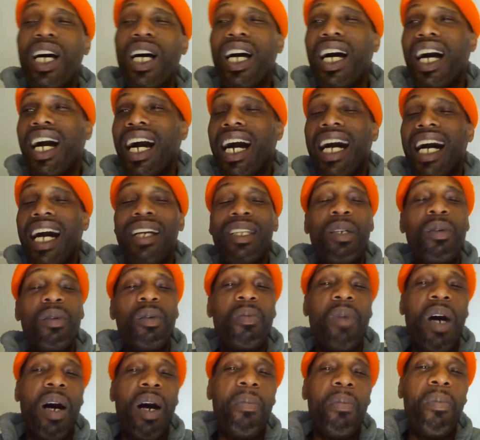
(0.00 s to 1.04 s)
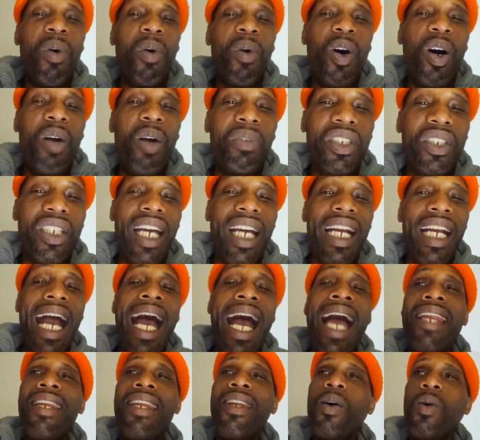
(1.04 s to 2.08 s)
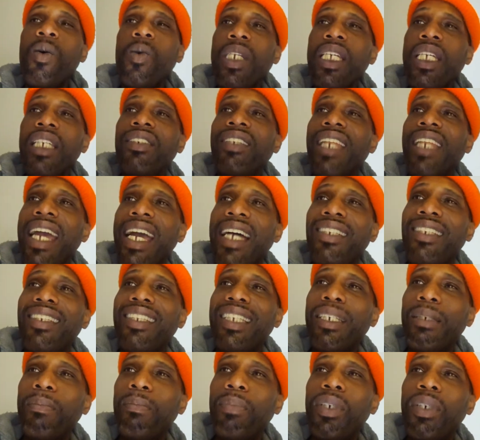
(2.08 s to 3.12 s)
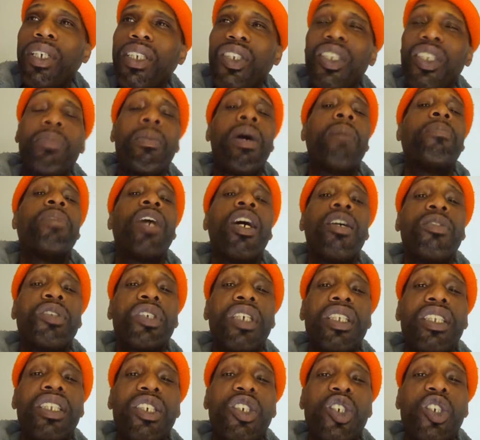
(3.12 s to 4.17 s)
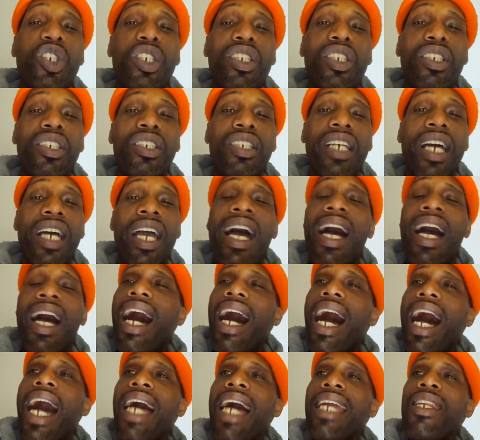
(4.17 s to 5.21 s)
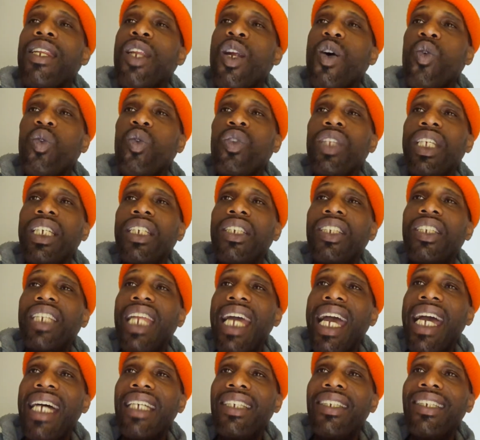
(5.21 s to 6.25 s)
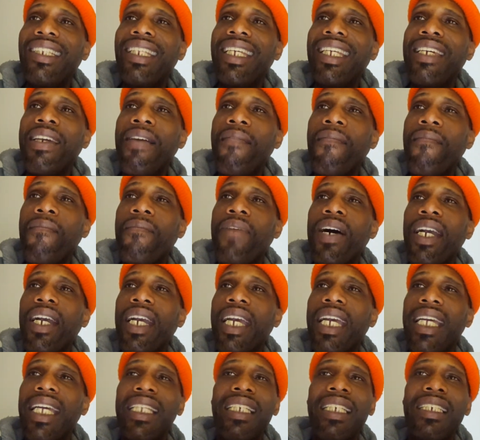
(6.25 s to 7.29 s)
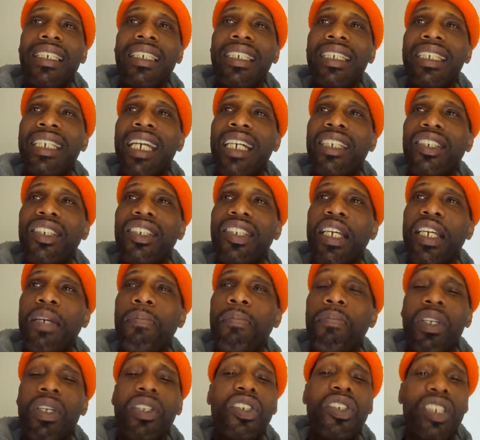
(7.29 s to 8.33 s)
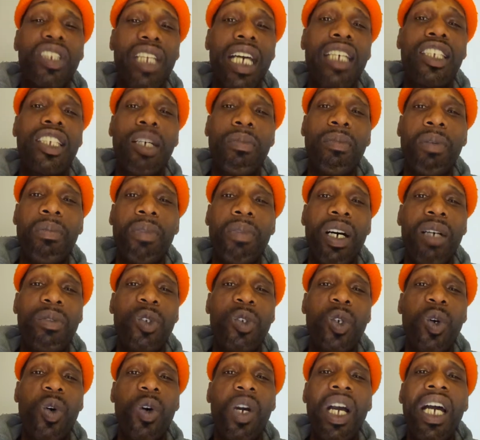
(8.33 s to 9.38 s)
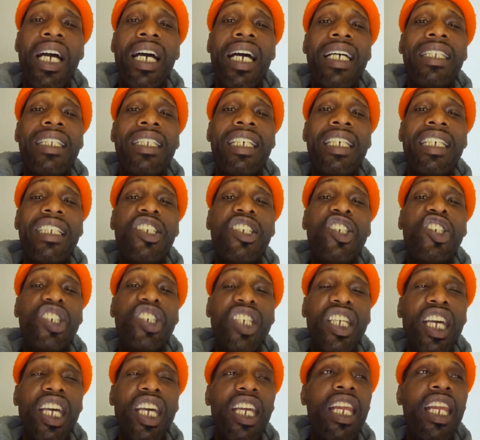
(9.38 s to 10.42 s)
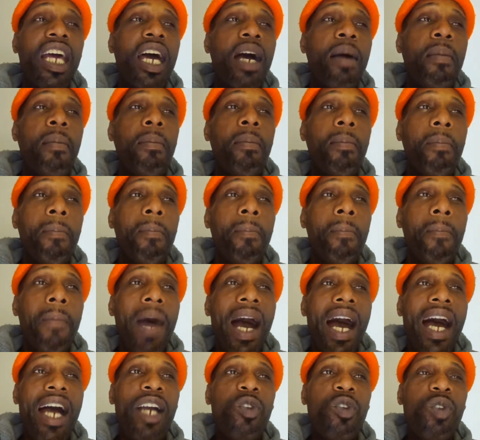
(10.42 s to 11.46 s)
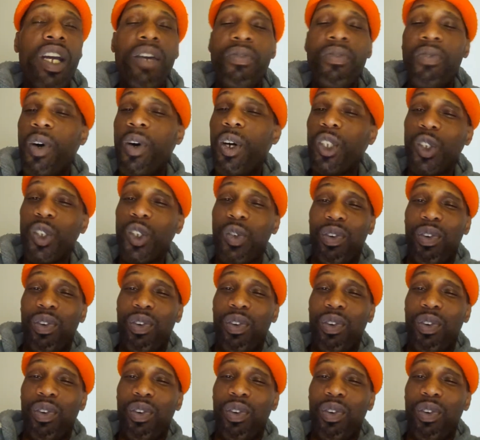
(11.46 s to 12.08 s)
I know my mom was like, I know these nasty bitches. My mom said this shit just like, I know these nasty, fucking, disgusting bitches. That's how my mom told. Didn't send my grandfather's